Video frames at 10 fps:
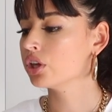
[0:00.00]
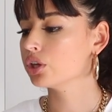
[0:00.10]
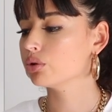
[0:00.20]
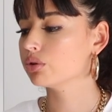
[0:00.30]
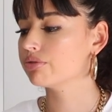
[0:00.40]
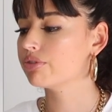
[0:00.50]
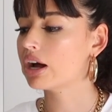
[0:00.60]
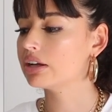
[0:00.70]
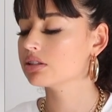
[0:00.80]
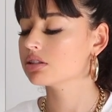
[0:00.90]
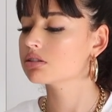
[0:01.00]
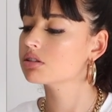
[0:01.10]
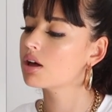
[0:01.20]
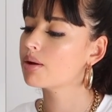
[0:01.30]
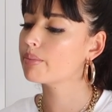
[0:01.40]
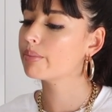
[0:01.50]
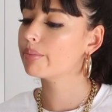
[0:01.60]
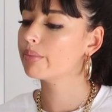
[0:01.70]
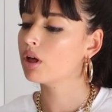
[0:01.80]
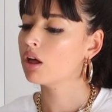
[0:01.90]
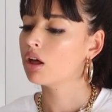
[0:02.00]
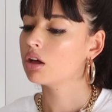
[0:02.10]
you'll find some